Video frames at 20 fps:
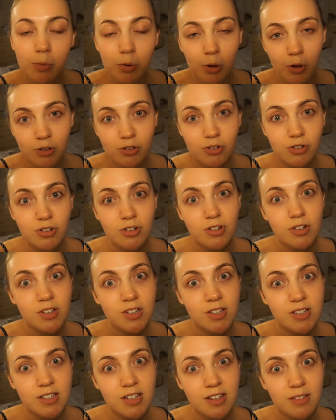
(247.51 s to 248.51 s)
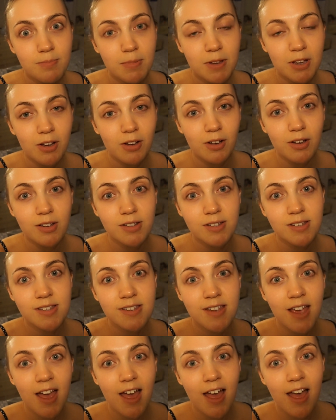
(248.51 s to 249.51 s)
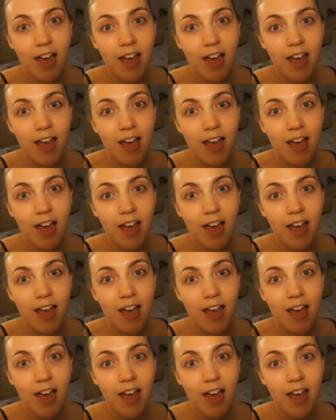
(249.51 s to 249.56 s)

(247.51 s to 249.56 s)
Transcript: products because